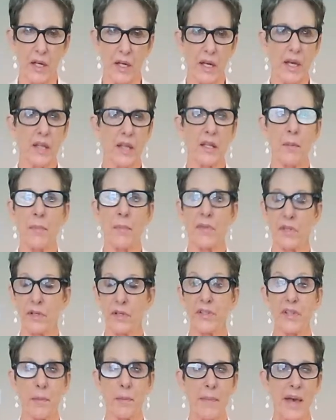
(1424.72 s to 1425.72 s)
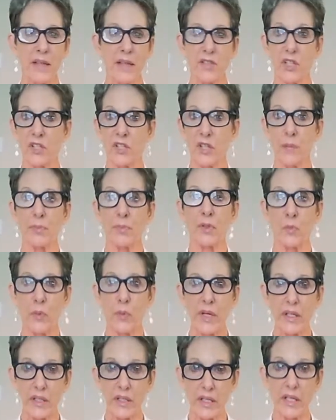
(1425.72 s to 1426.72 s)
And there is a magic number
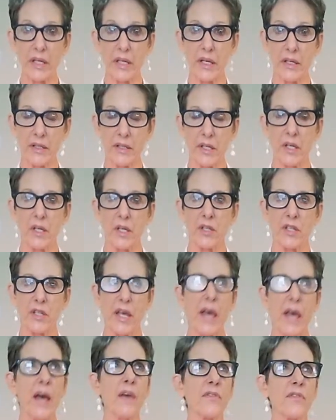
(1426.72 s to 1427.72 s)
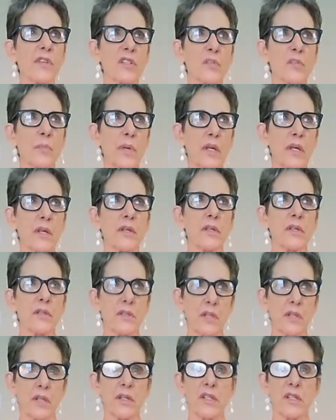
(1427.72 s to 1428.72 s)
we need to have this be
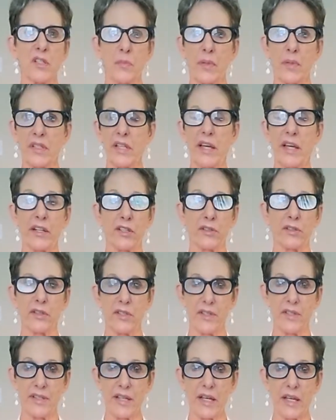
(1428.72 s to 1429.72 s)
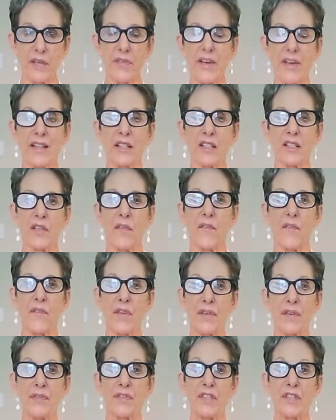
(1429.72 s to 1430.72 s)
stunning, spectacular, and safe, and it's
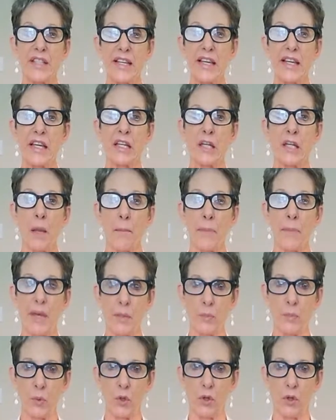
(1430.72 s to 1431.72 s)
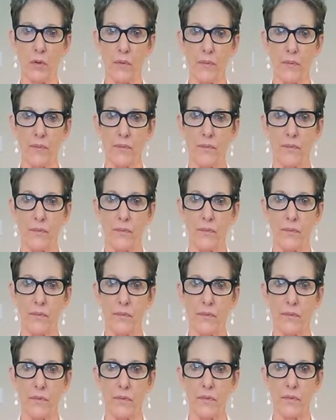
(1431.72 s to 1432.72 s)
15 people.
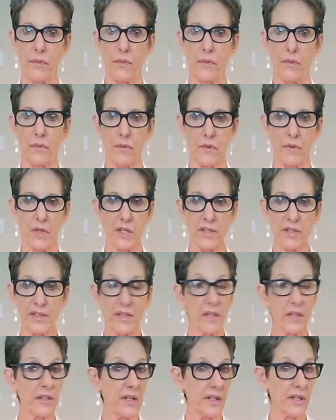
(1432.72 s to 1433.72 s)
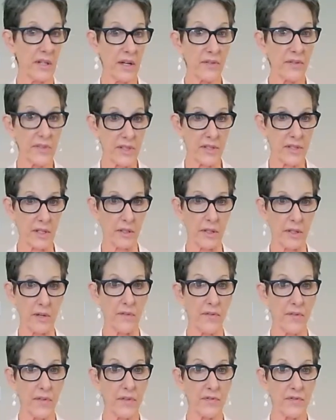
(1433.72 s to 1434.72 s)
This Sunday and every
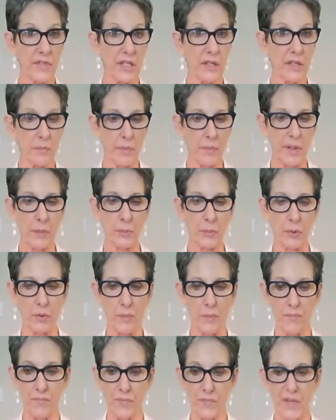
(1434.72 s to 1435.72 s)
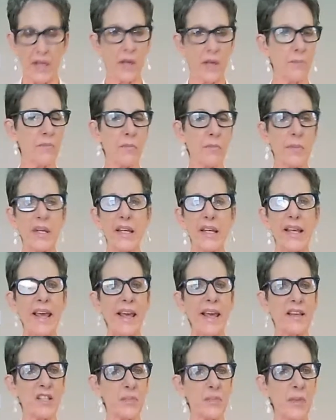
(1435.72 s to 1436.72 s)
Sunday, 15 people. And many
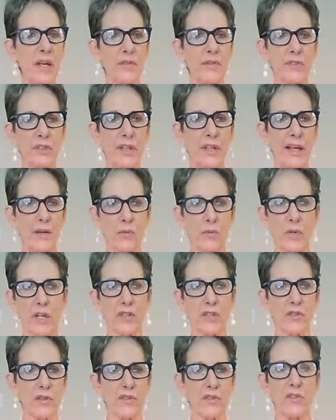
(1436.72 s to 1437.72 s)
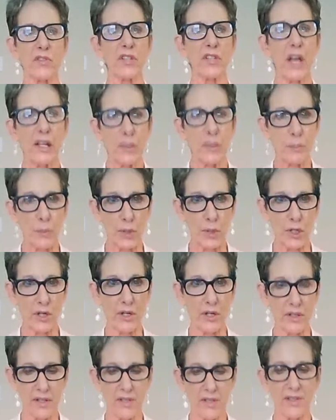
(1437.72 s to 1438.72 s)
hands make for light work. So this is not a
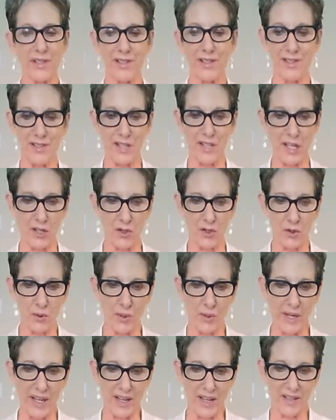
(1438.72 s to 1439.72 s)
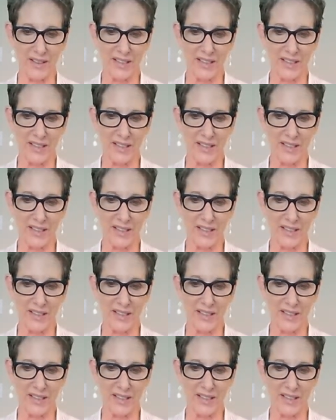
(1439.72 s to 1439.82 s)
burden. This is a joy.